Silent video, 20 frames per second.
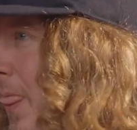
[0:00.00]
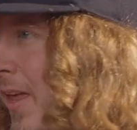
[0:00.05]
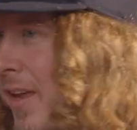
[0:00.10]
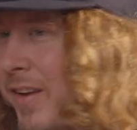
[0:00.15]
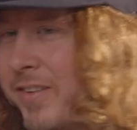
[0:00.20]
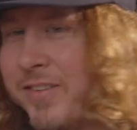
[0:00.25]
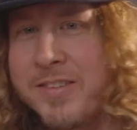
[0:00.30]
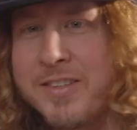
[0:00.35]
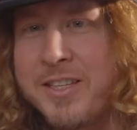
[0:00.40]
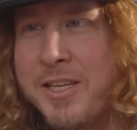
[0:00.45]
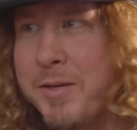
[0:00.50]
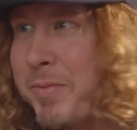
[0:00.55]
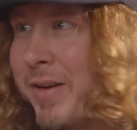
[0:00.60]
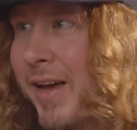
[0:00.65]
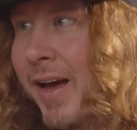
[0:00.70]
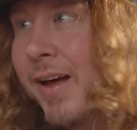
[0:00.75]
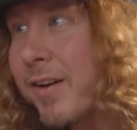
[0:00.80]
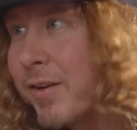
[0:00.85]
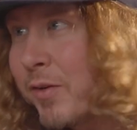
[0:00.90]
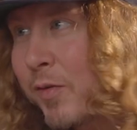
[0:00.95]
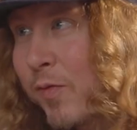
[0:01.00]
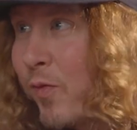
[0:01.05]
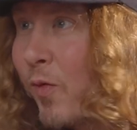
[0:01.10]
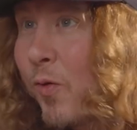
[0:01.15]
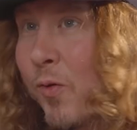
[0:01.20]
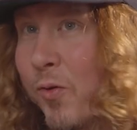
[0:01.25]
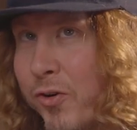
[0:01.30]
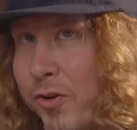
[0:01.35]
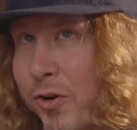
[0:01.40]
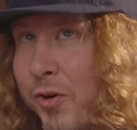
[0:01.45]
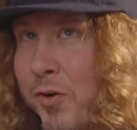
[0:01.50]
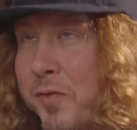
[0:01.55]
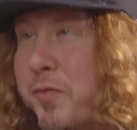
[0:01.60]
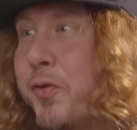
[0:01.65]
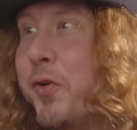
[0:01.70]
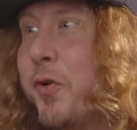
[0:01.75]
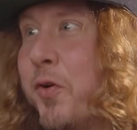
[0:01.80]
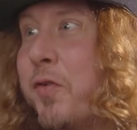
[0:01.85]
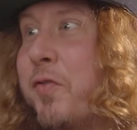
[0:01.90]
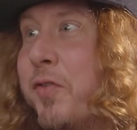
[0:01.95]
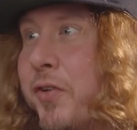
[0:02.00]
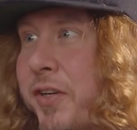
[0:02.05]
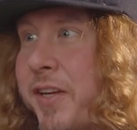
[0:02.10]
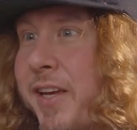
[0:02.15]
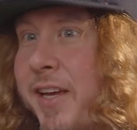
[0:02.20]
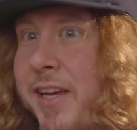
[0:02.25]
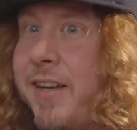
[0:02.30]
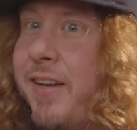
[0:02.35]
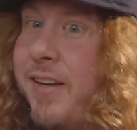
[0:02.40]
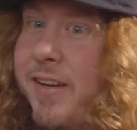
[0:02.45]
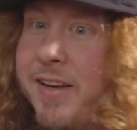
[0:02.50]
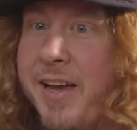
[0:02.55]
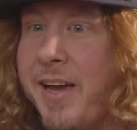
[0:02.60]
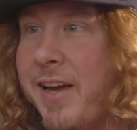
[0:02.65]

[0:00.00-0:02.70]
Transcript: And just keep counting to 4 over and over again.